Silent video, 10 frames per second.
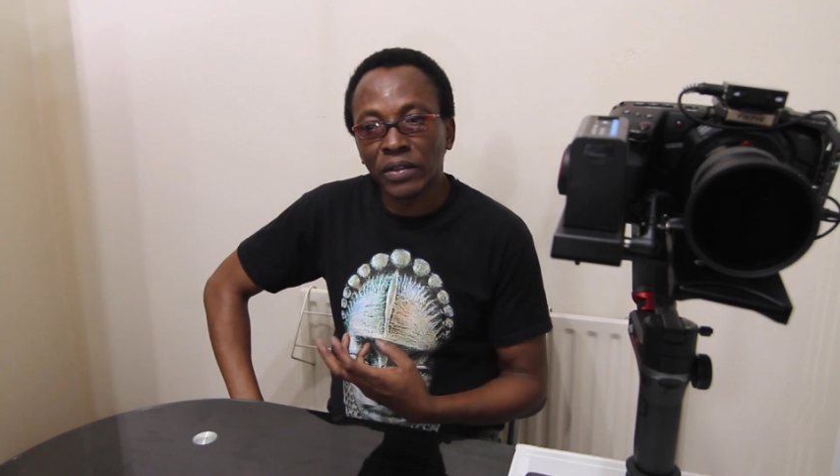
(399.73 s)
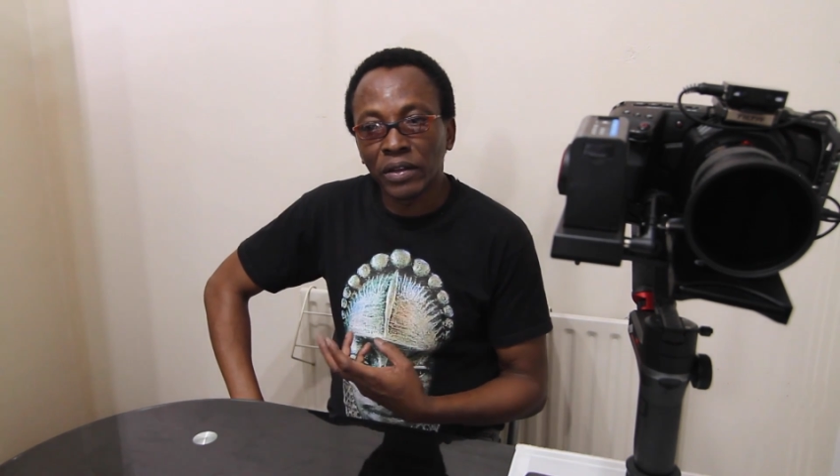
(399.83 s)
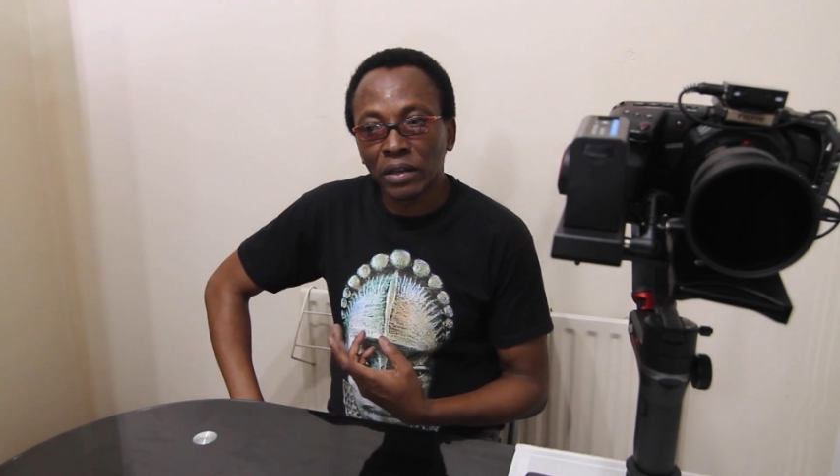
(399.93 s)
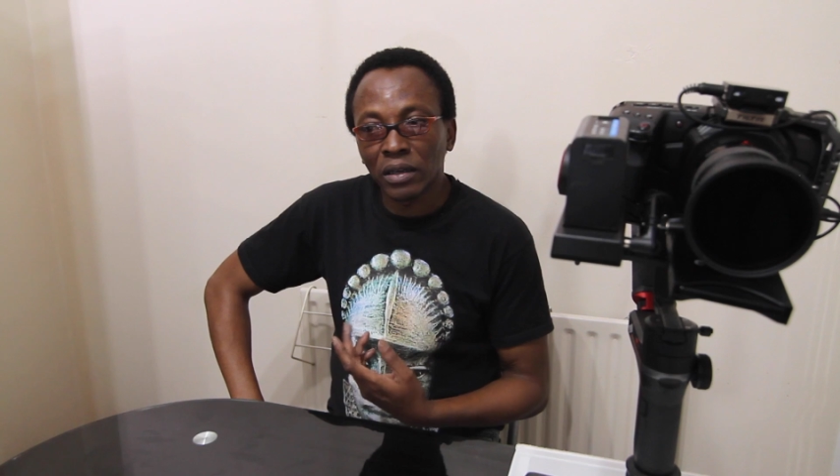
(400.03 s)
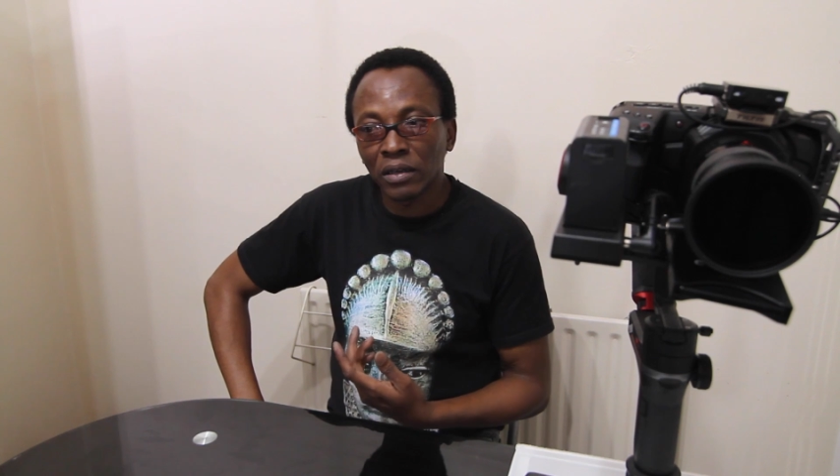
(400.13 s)

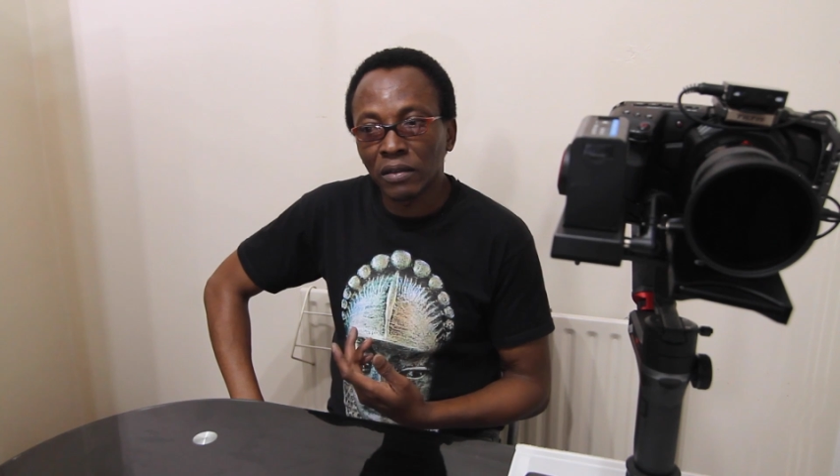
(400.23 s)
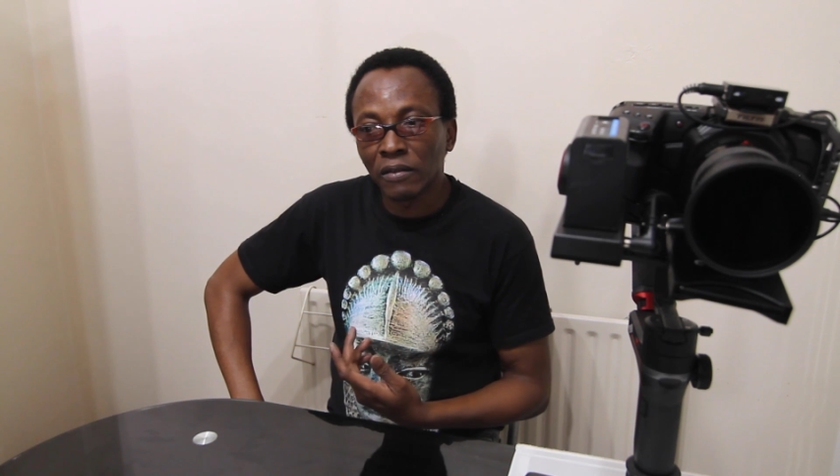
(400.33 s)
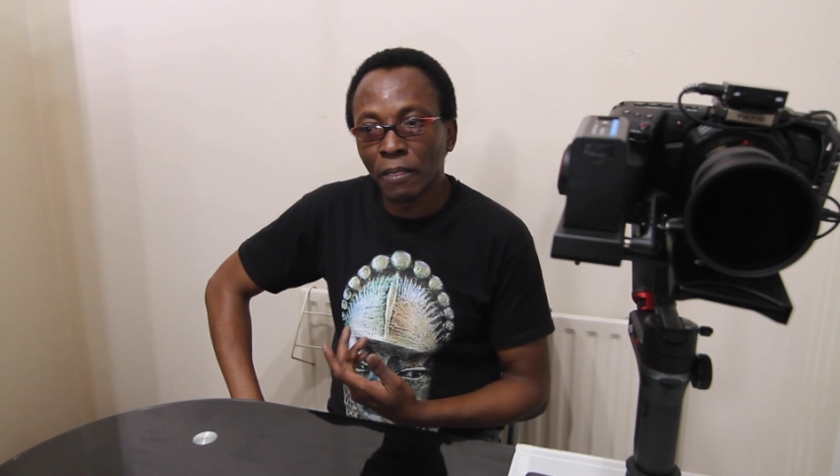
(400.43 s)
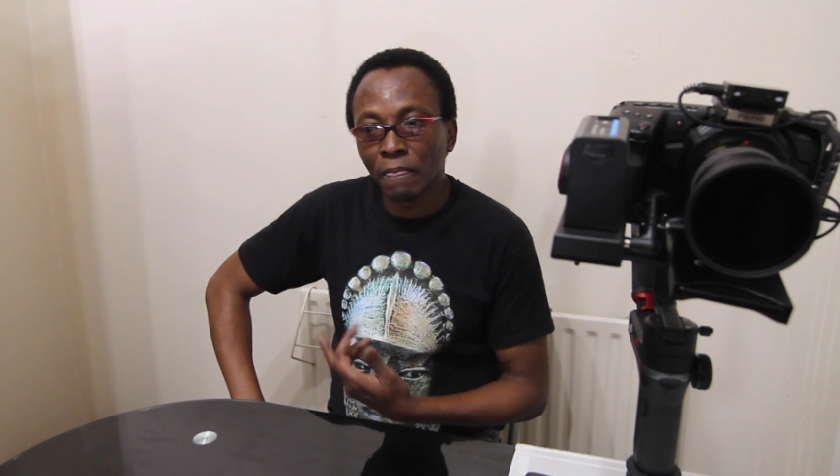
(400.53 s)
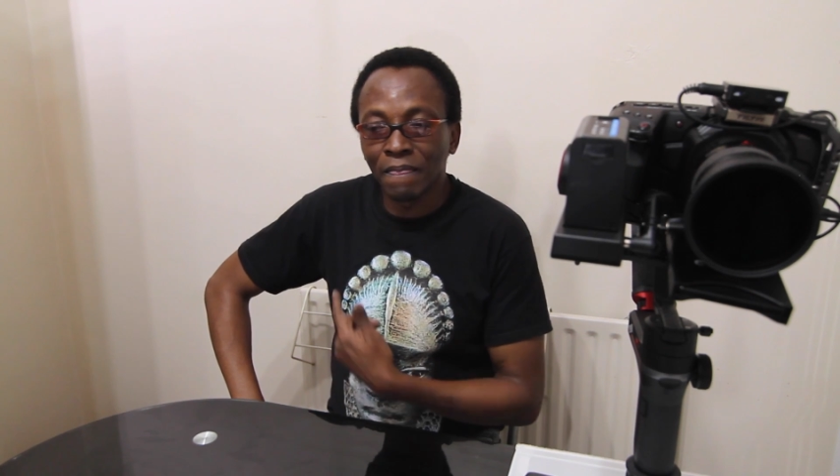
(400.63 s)
uh,
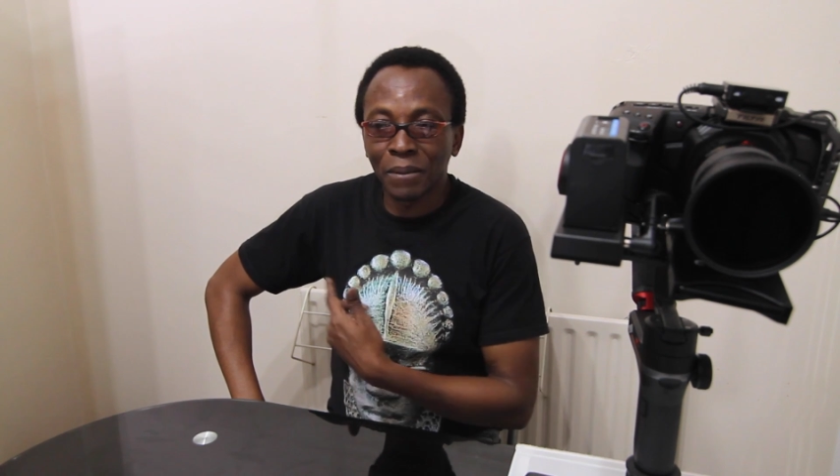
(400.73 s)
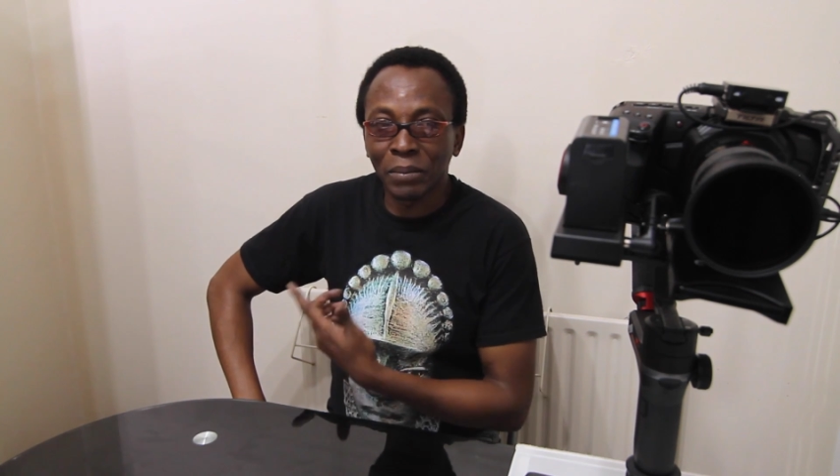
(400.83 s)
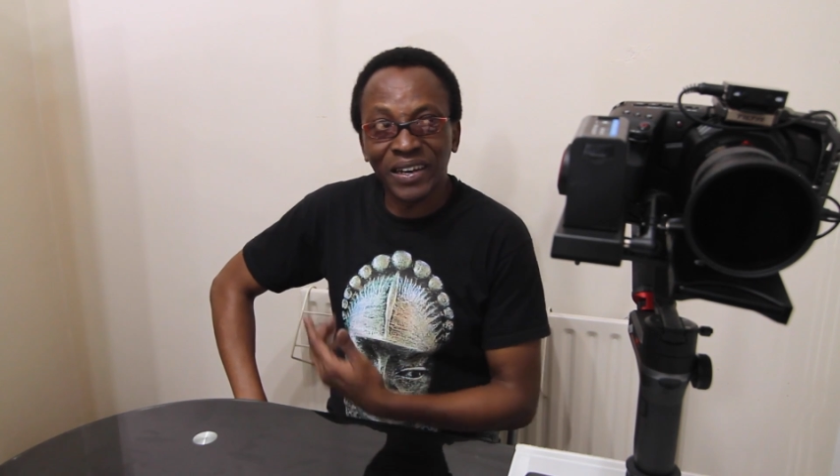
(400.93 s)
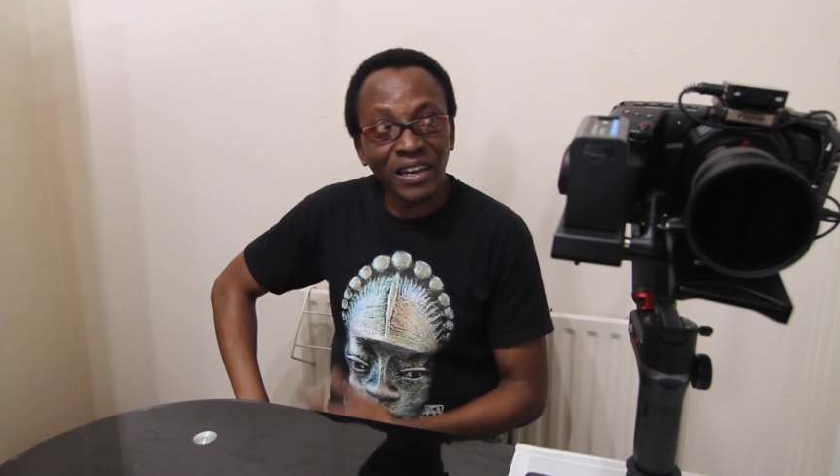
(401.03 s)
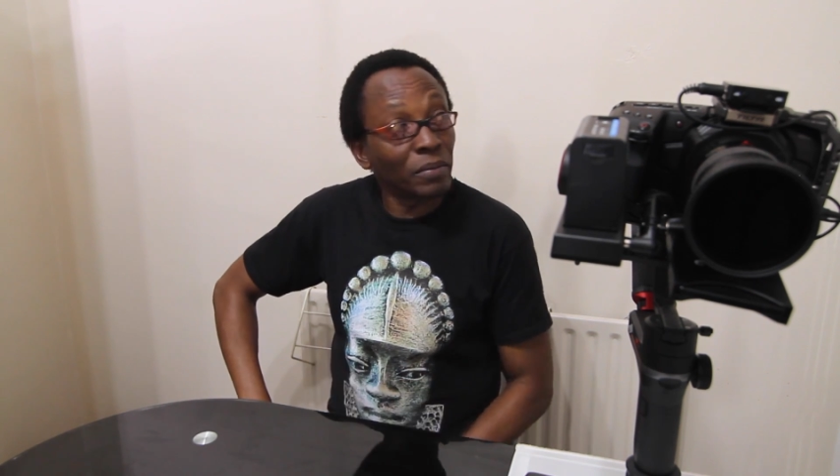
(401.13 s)

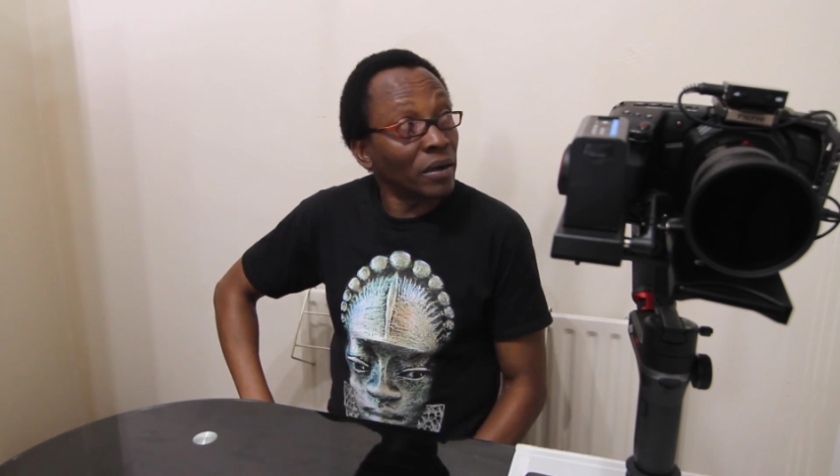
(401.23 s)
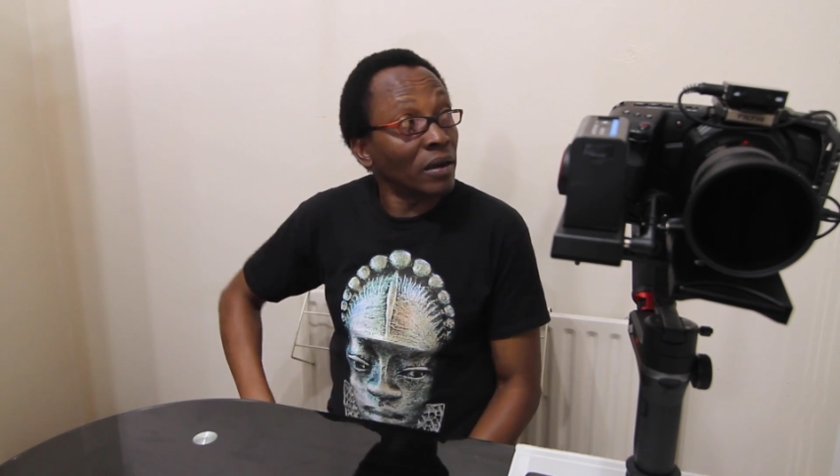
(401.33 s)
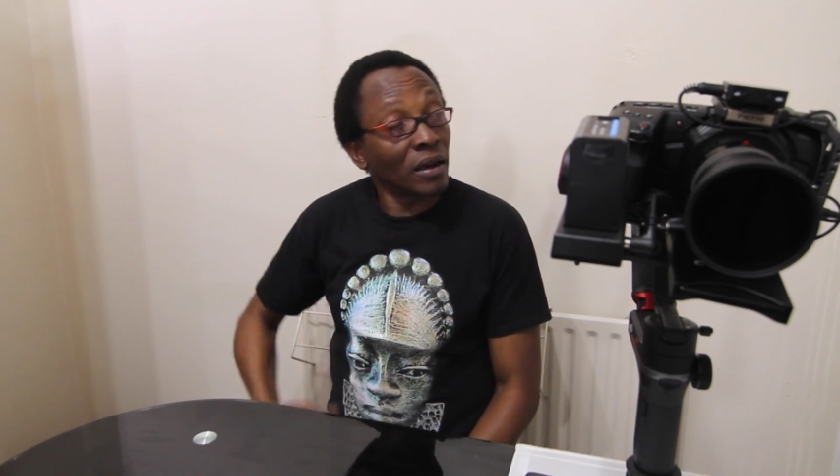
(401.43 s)
my neighbor.